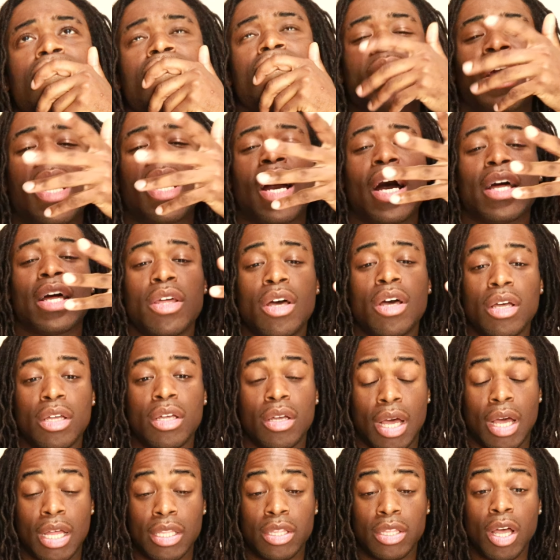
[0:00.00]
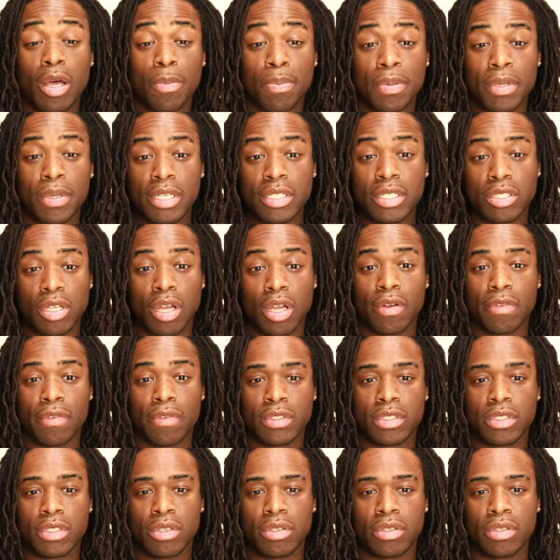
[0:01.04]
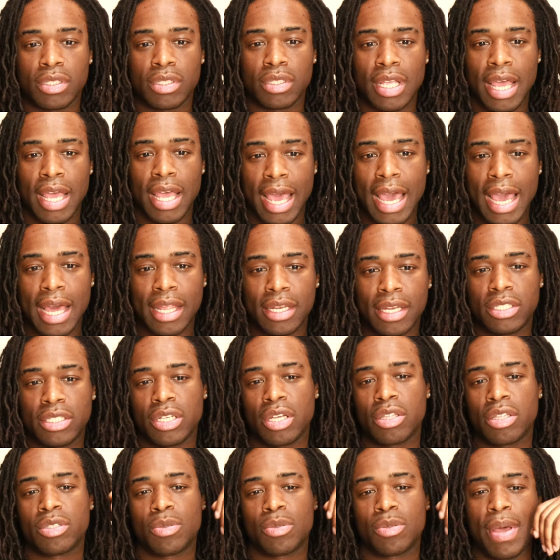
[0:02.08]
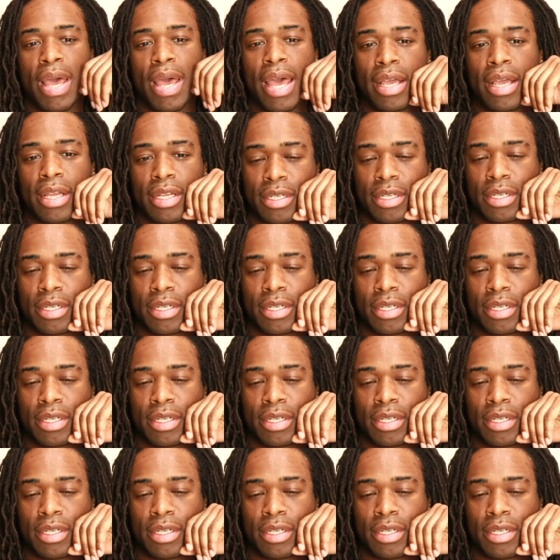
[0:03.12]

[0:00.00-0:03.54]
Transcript: I thought I thought police officers had each other's back.